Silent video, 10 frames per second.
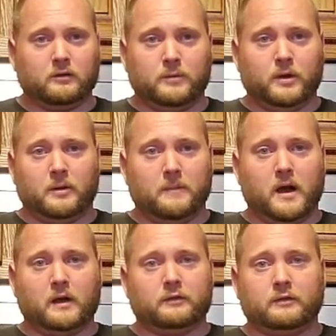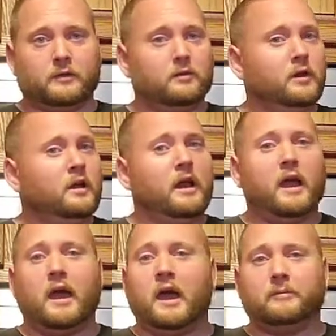competing in boss and stuff,
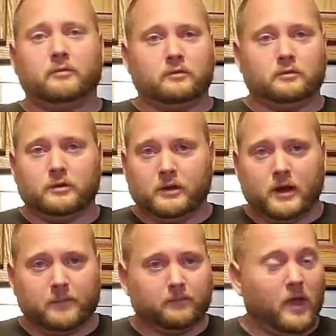absolutely not.